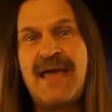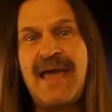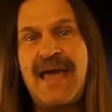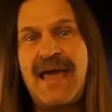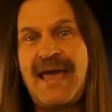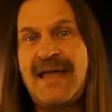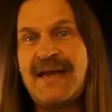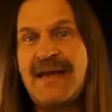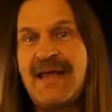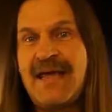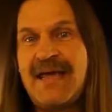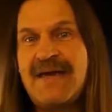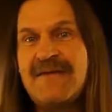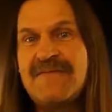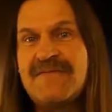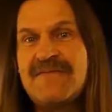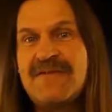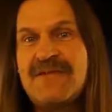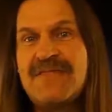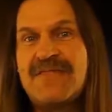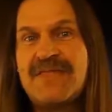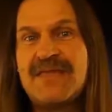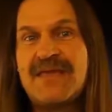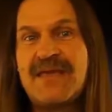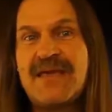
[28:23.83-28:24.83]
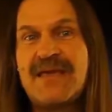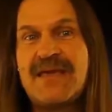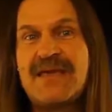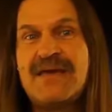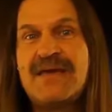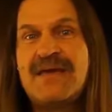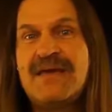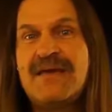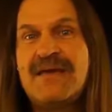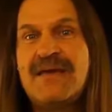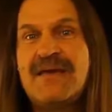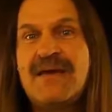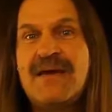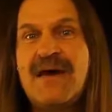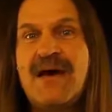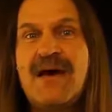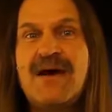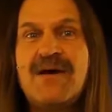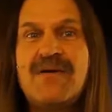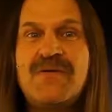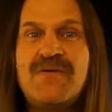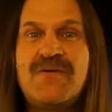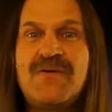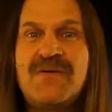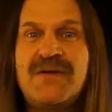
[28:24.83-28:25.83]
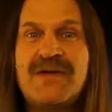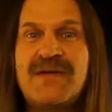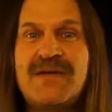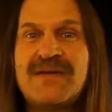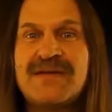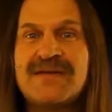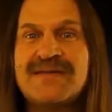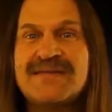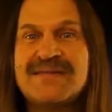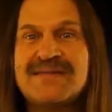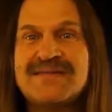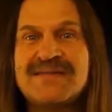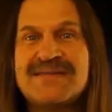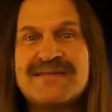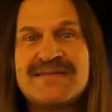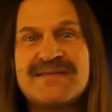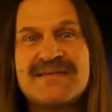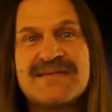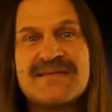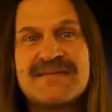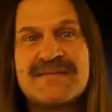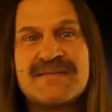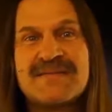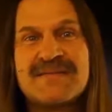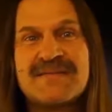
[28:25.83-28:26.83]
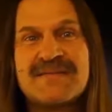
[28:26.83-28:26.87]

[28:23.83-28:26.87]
and everything agrees.